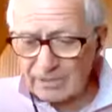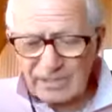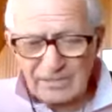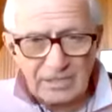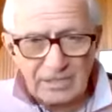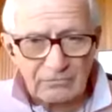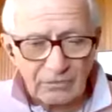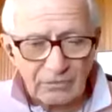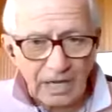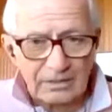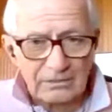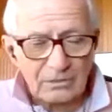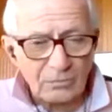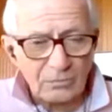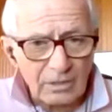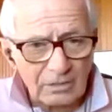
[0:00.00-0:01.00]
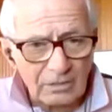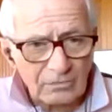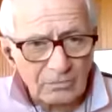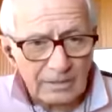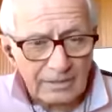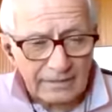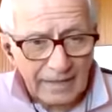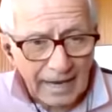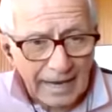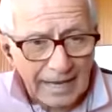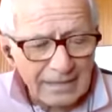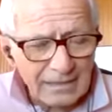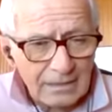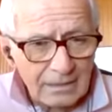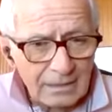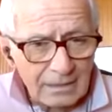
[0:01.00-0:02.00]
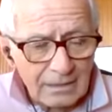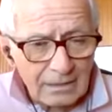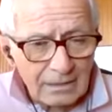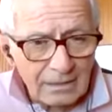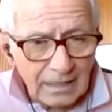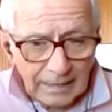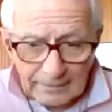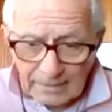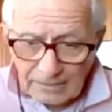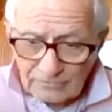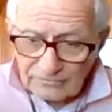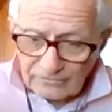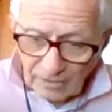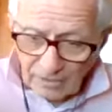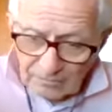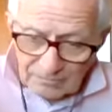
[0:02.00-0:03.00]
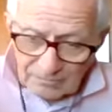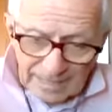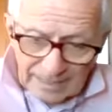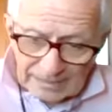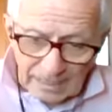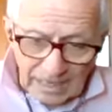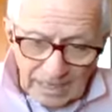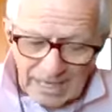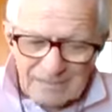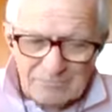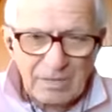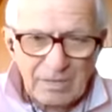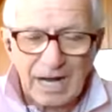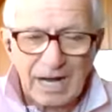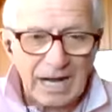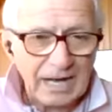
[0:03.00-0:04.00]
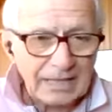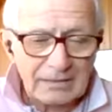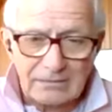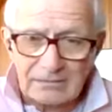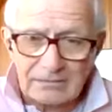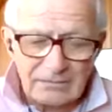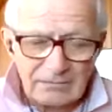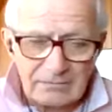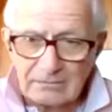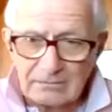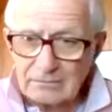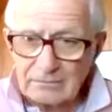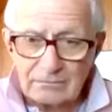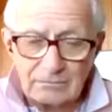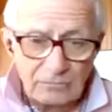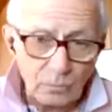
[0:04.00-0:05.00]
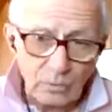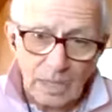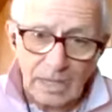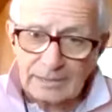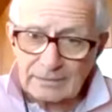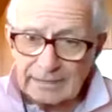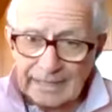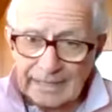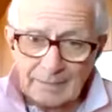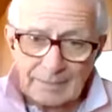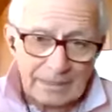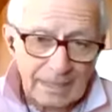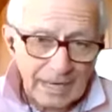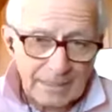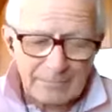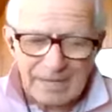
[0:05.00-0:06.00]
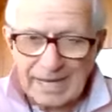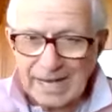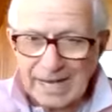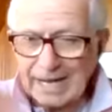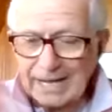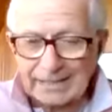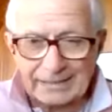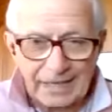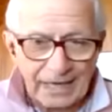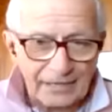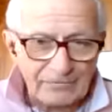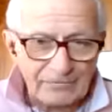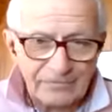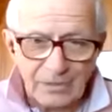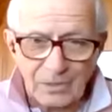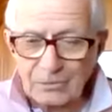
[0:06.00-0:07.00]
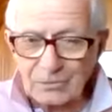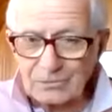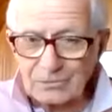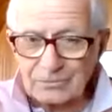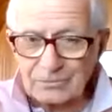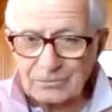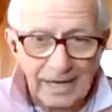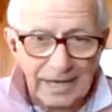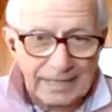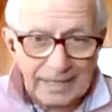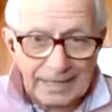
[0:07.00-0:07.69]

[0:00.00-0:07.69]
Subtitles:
is he rocked the world with that. And then from that iPod, what? Name it, iPad, iPhone, I.